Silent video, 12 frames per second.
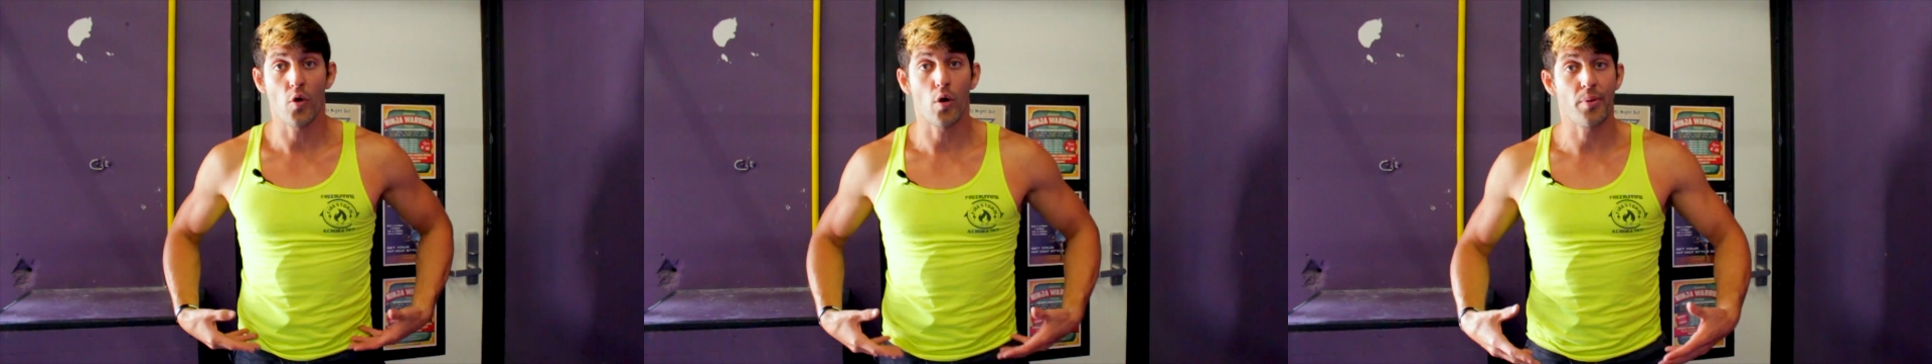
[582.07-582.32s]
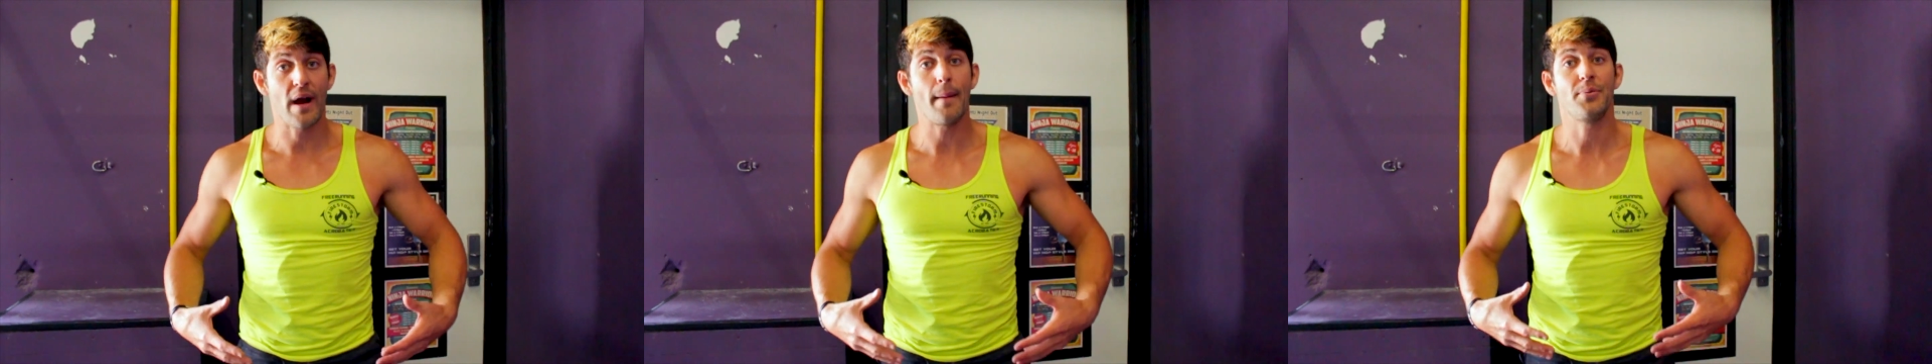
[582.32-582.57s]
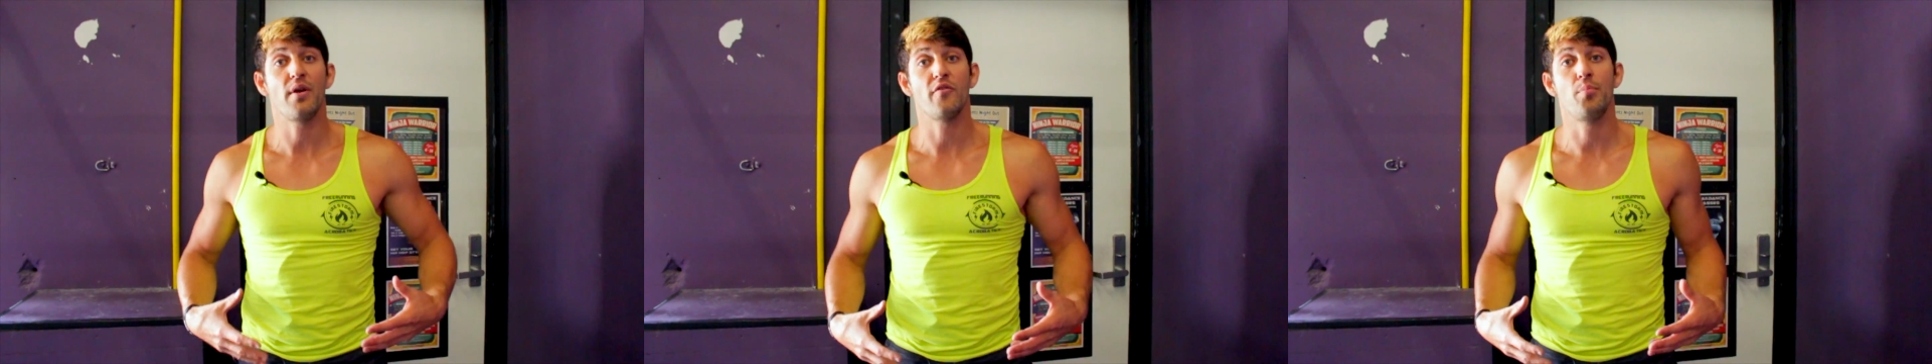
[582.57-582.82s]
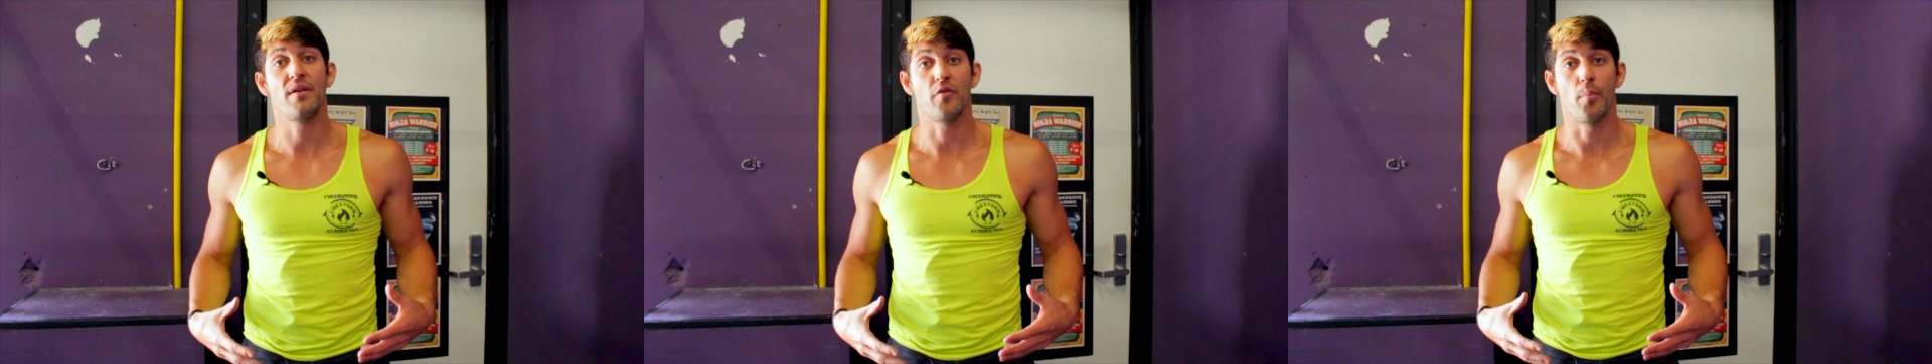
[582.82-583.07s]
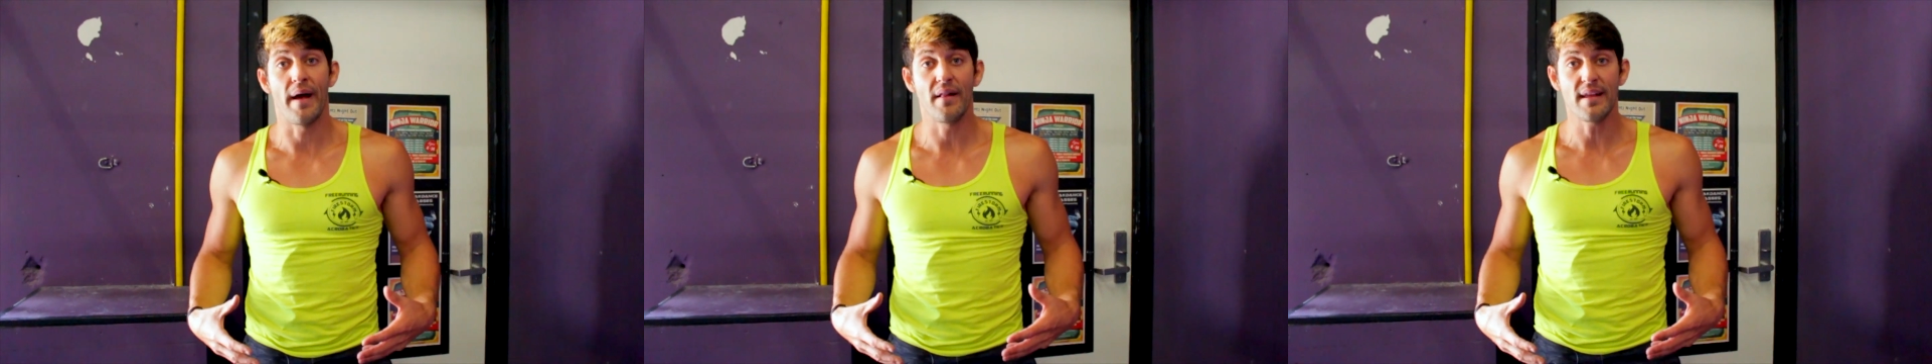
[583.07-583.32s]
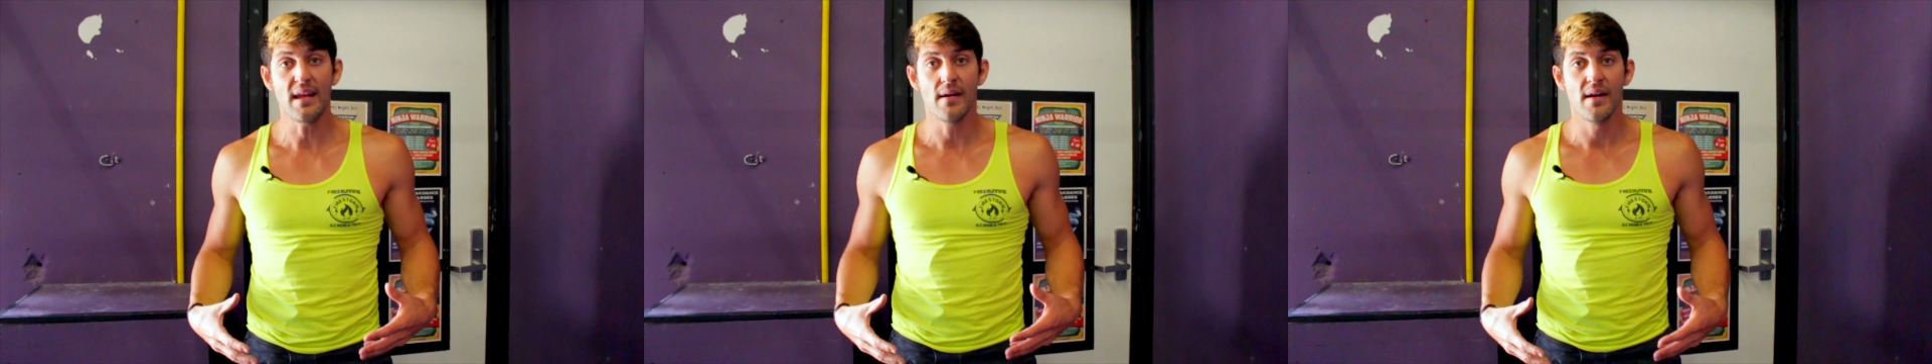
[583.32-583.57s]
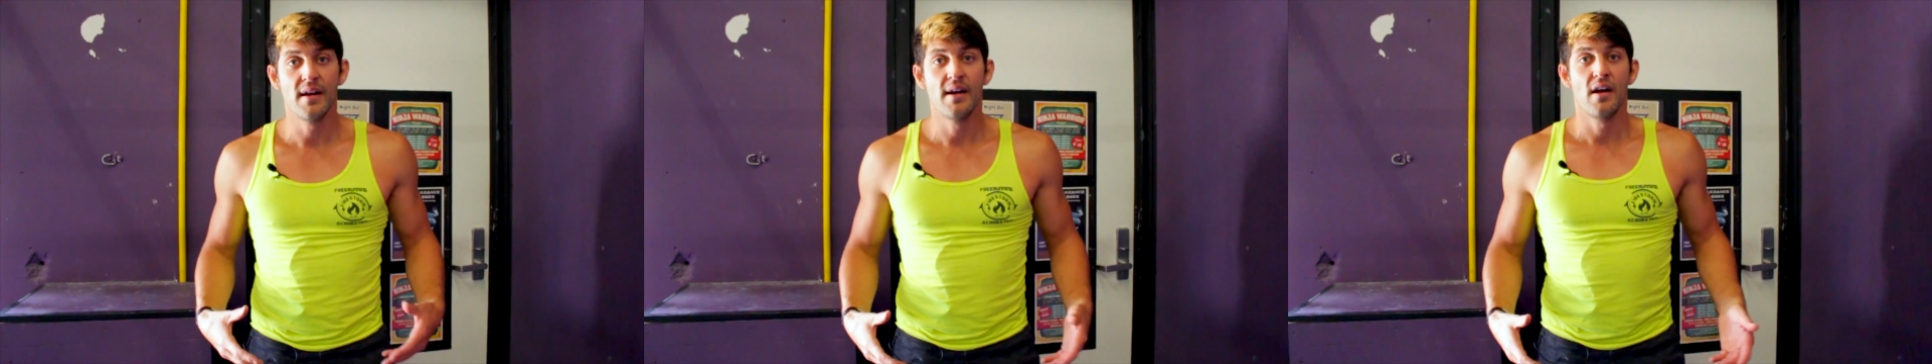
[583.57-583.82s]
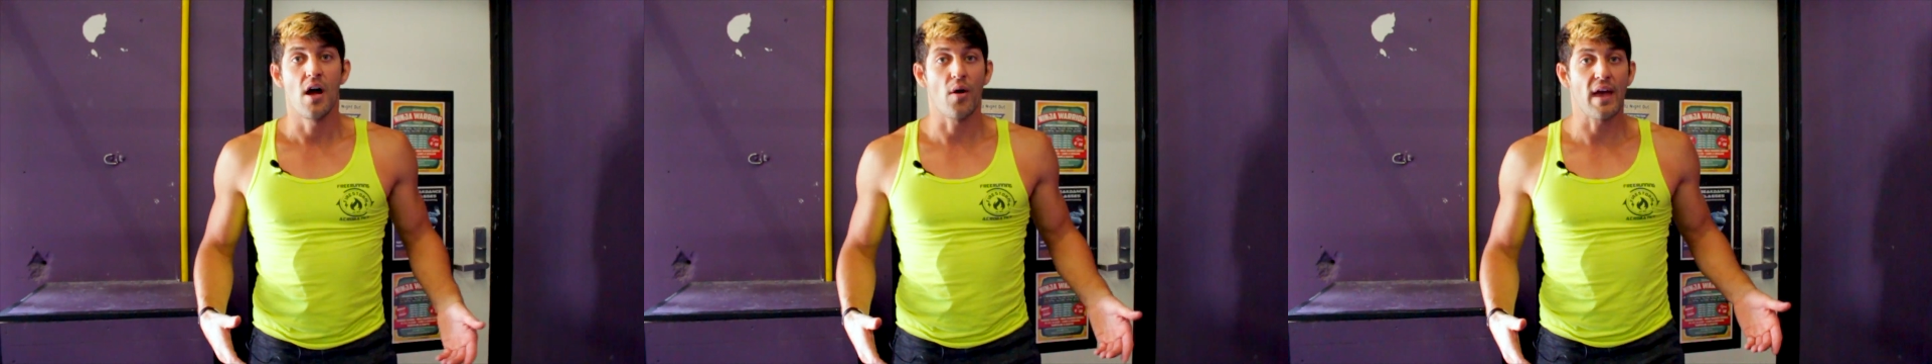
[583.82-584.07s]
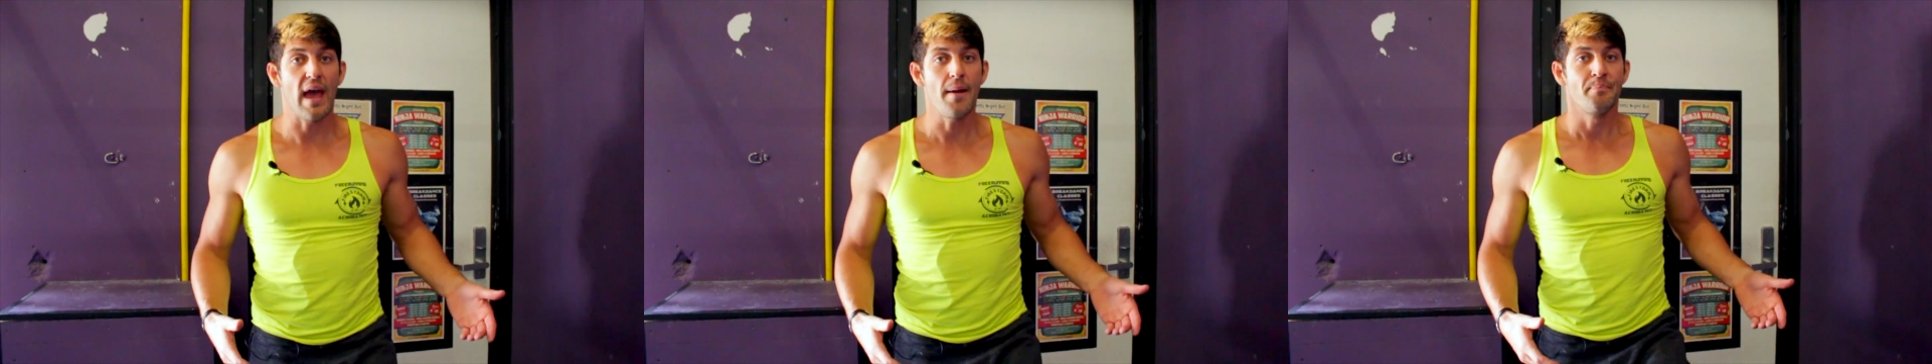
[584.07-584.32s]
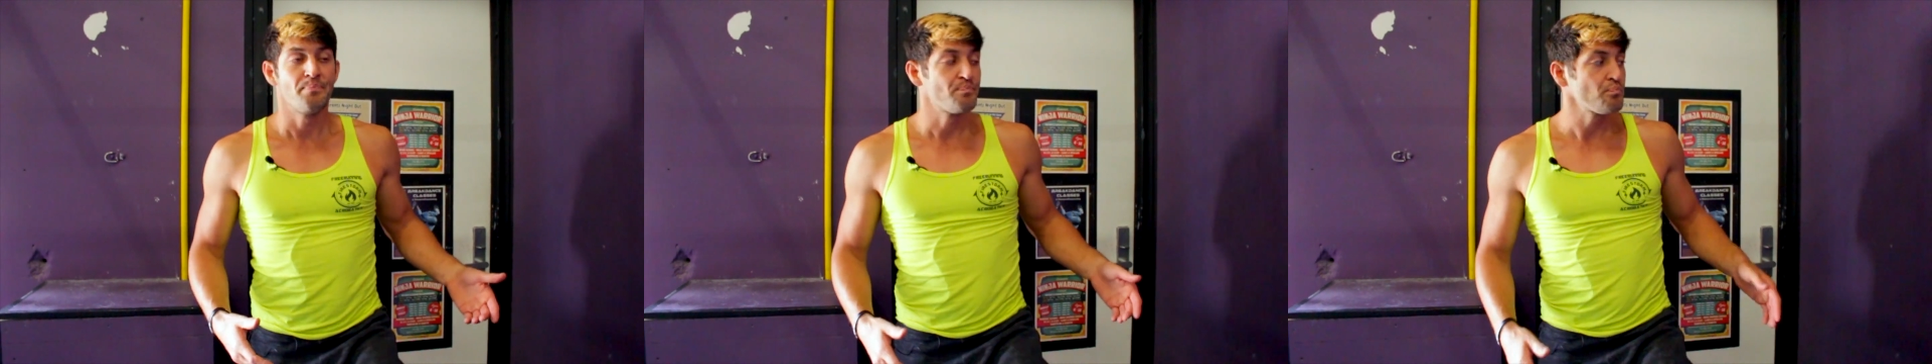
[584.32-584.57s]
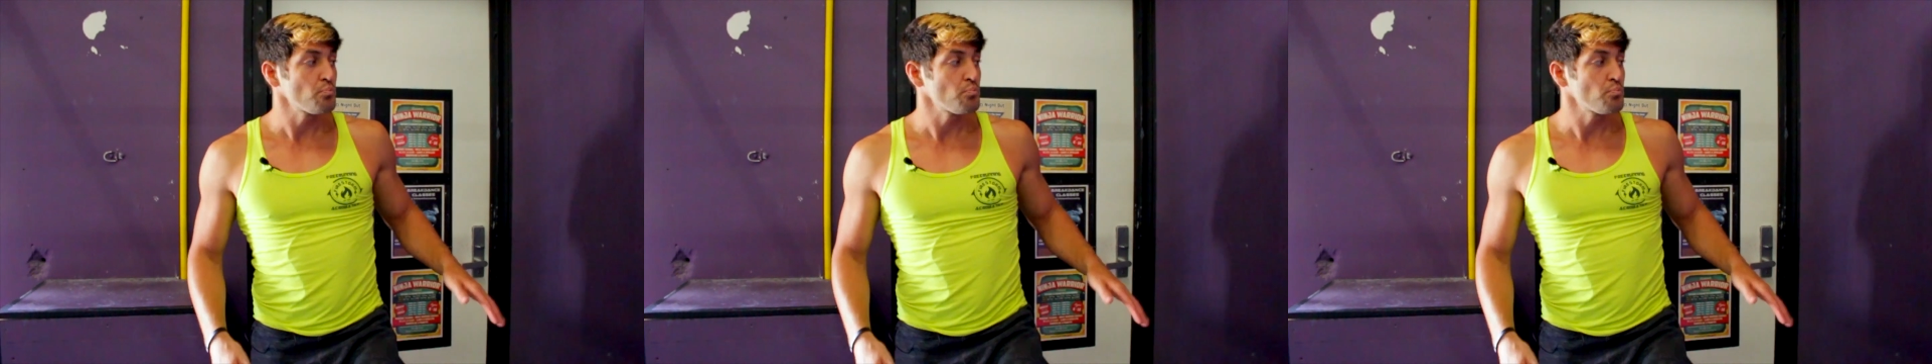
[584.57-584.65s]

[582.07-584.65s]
or perhaps you have a bit of a belly, okay?